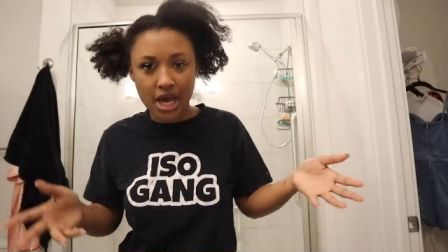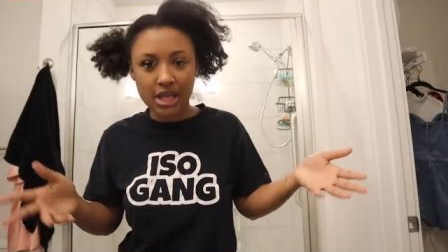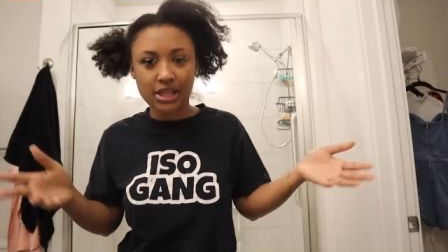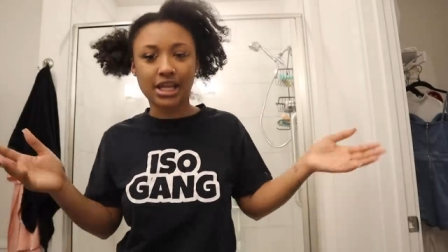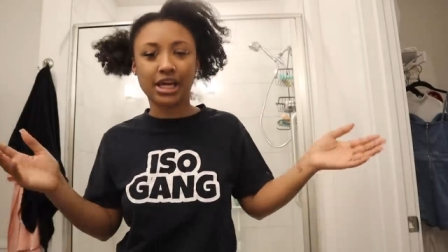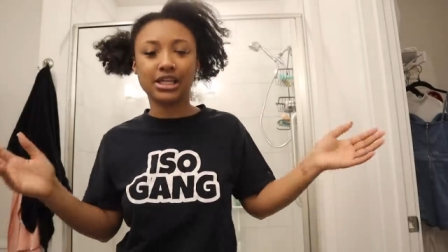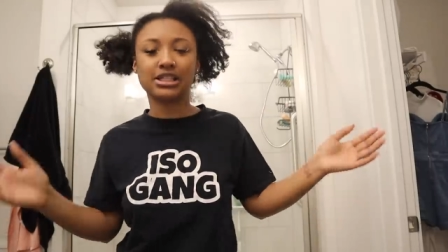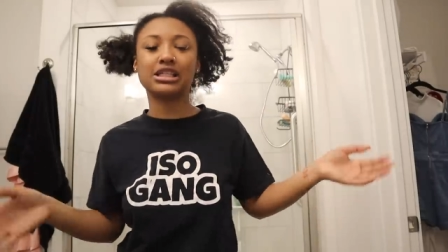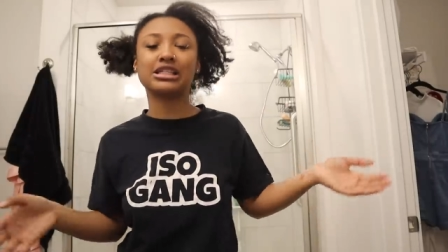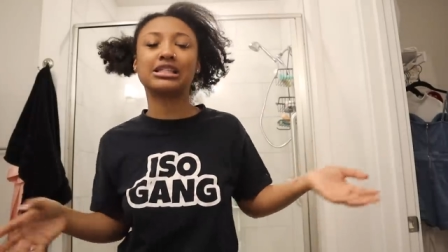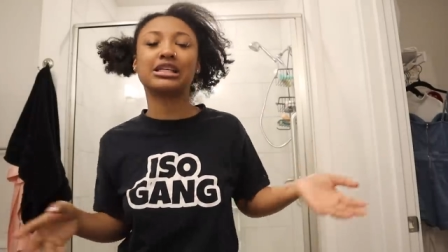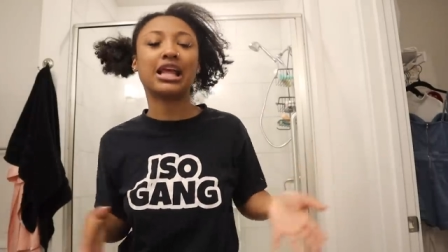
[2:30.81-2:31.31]

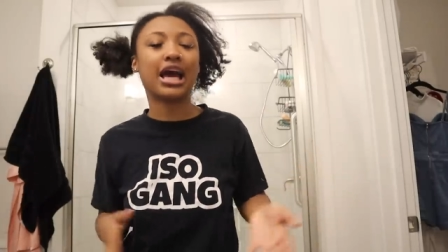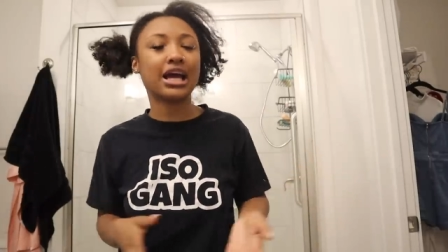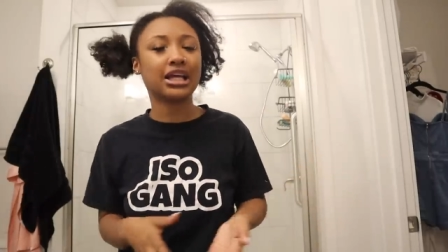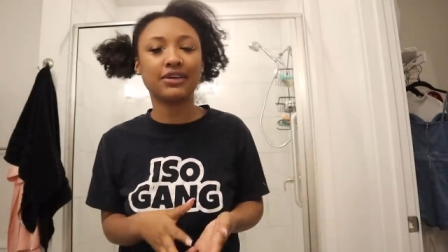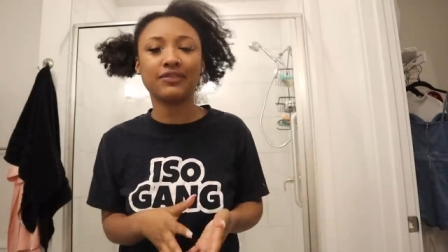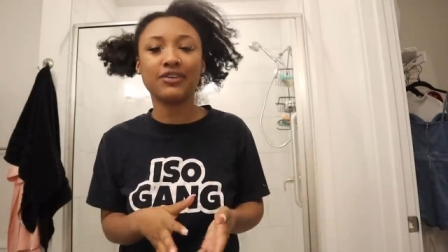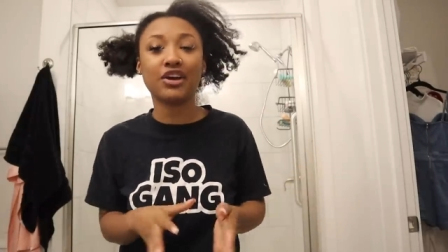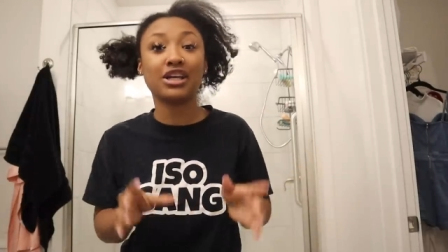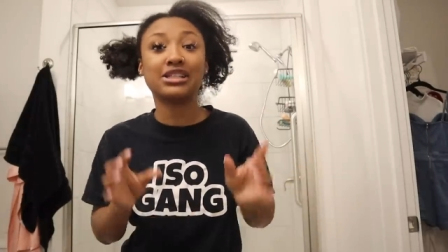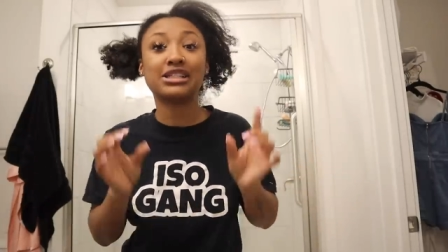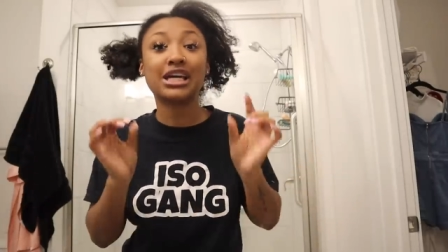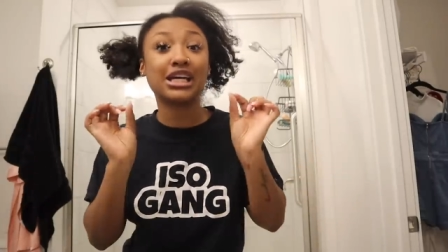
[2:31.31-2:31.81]
Like, just like,
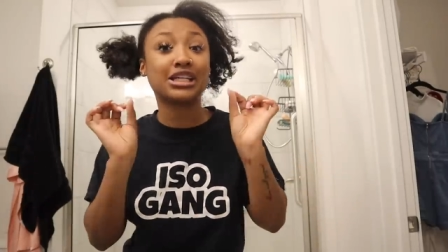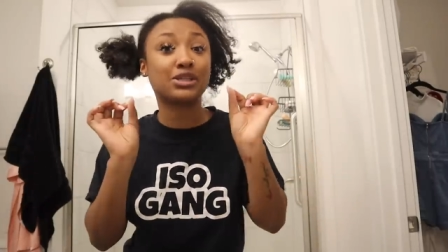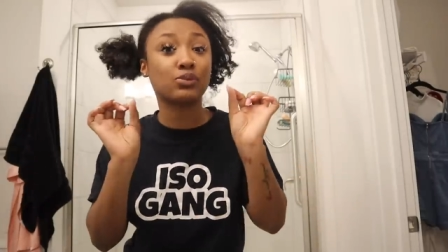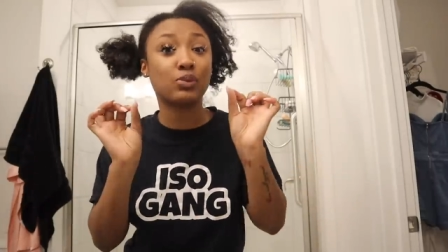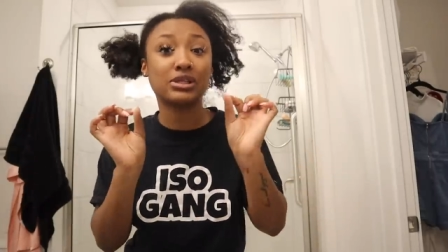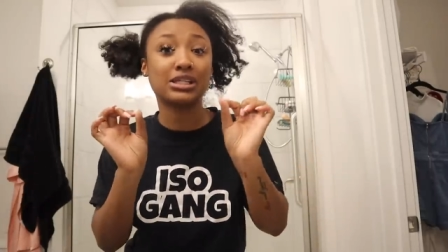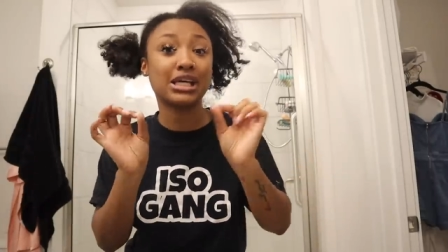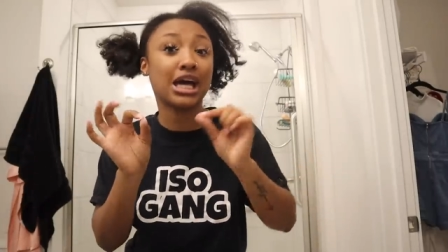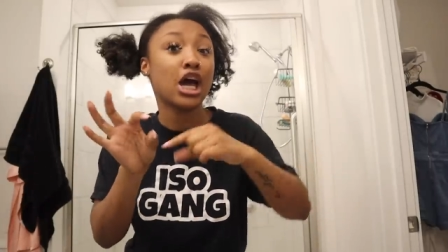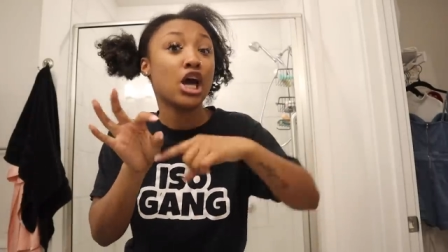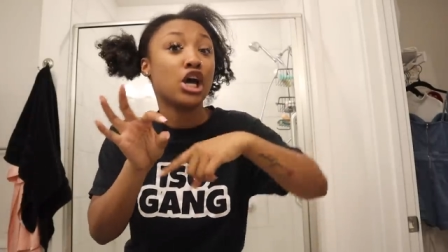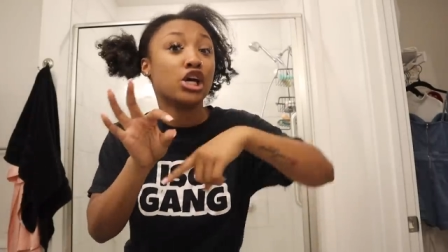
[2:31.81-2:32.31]
it takes
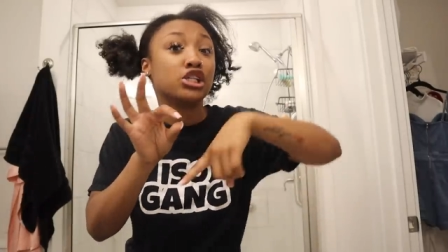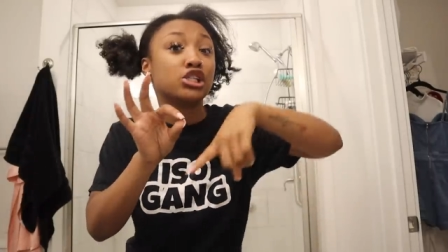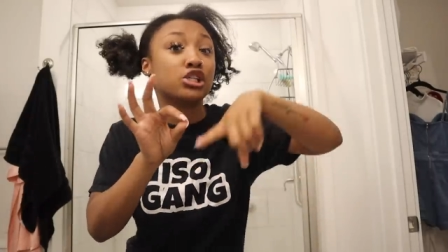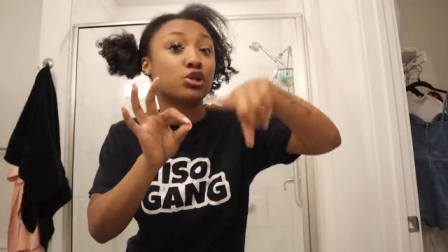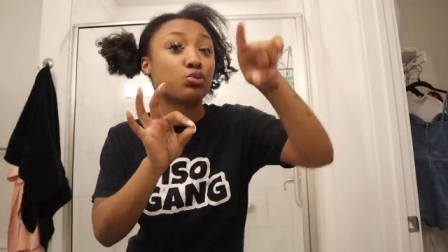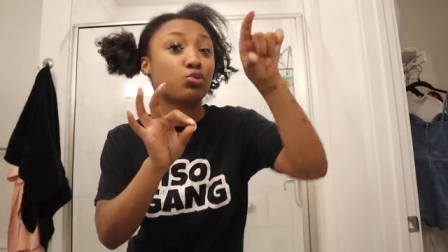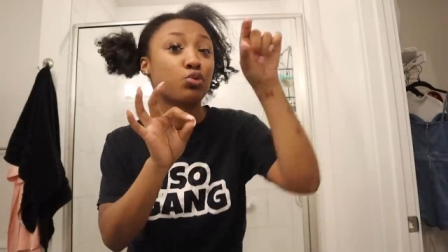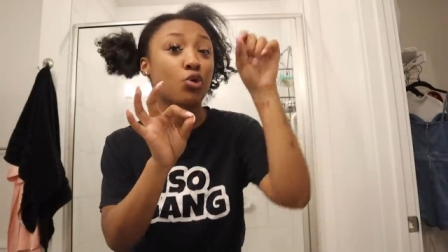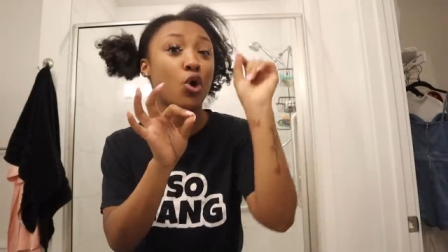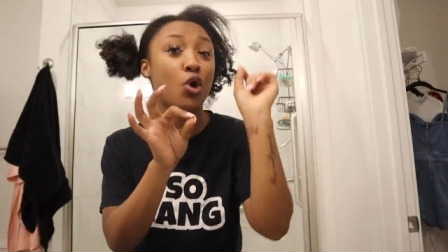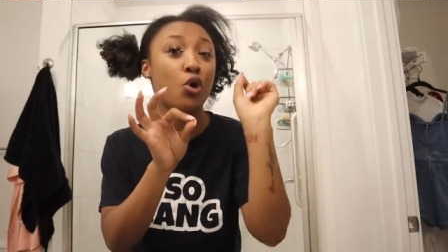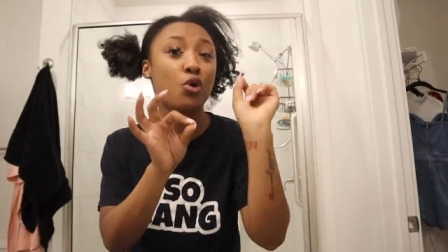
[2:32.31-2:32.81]
one second.
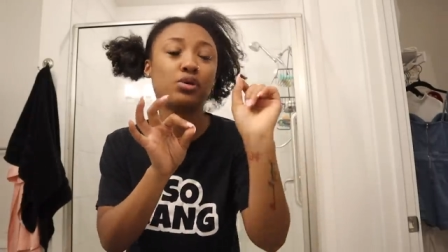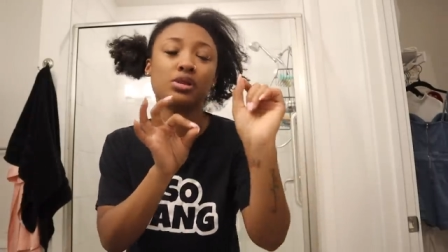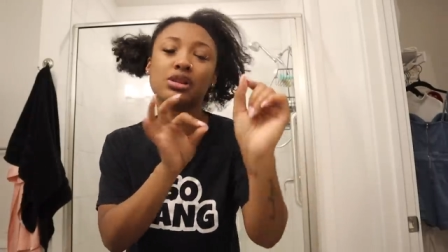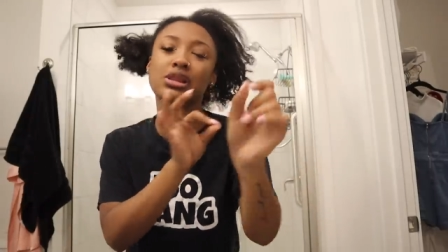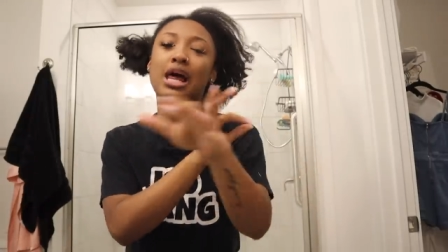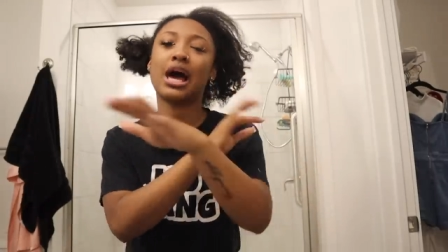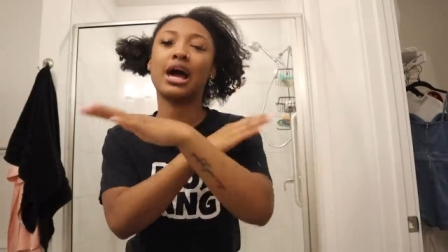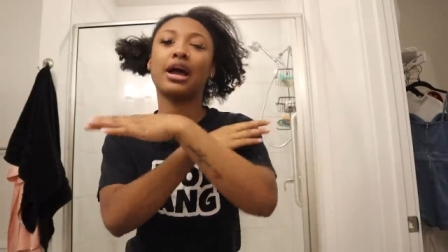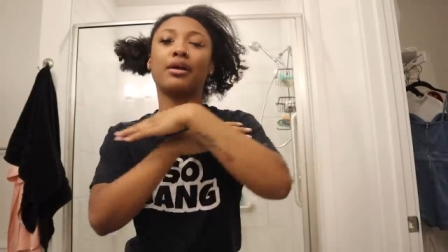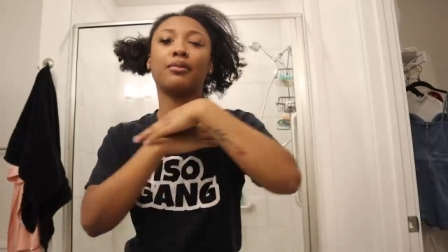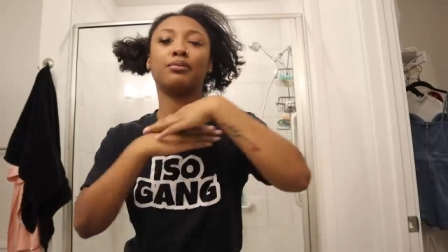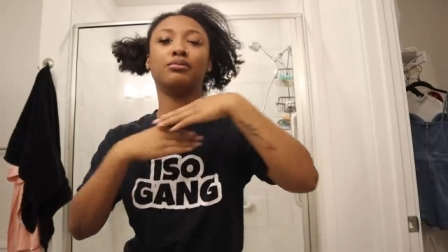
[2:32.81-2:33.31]
Scroll,
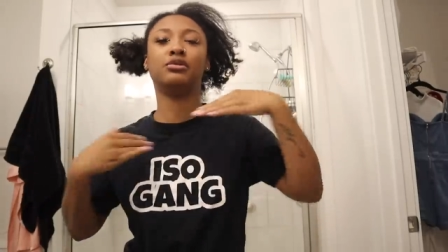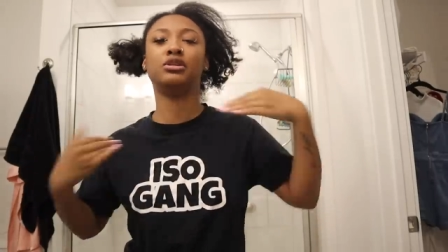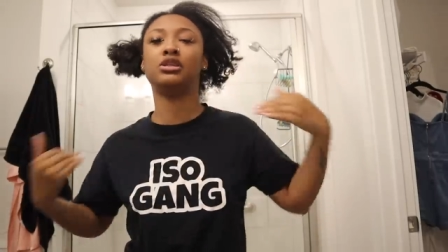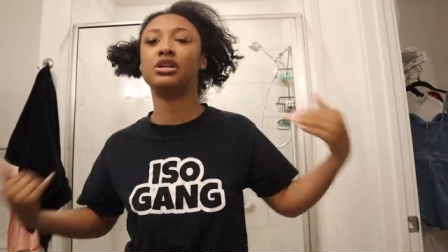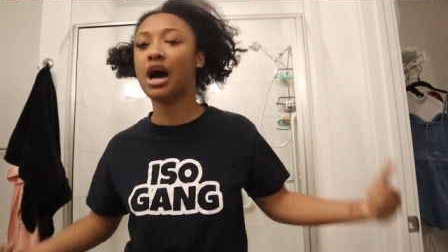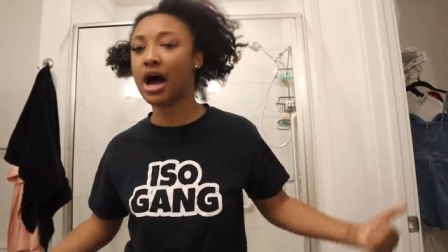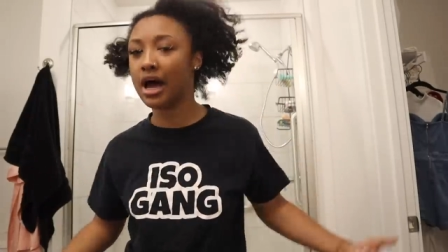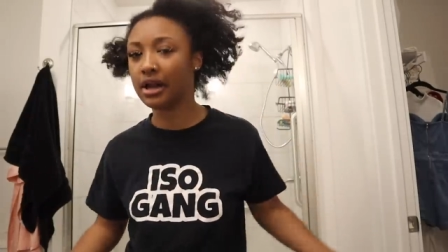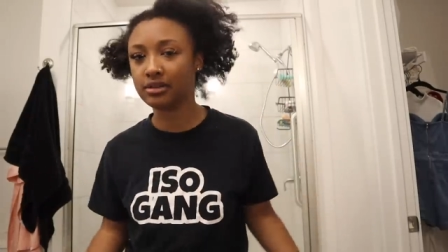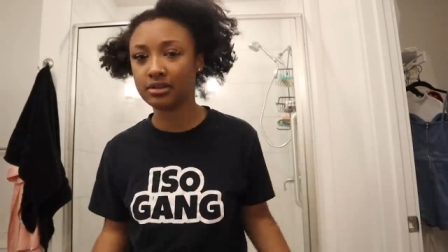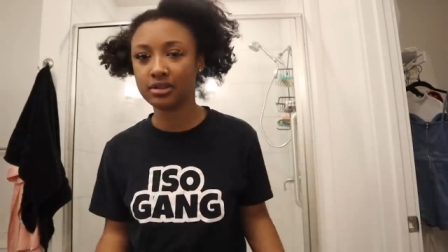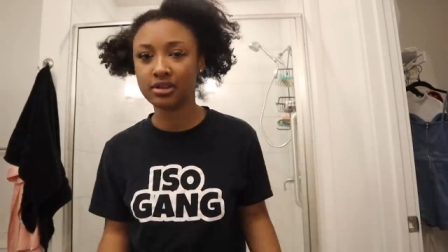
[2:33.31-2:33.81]
like,
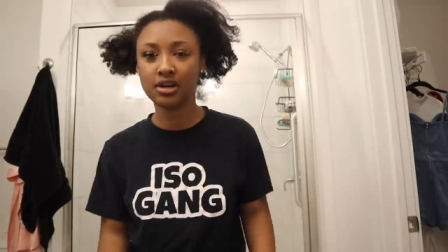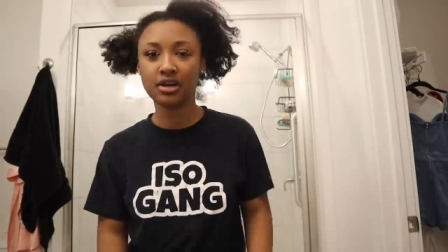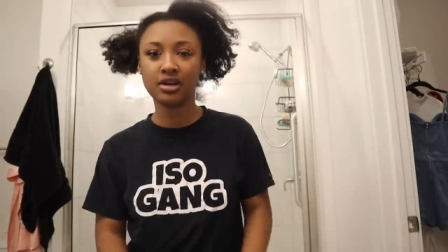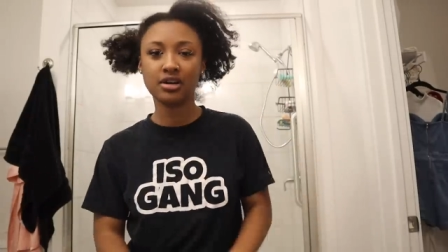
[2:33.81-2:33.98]
done.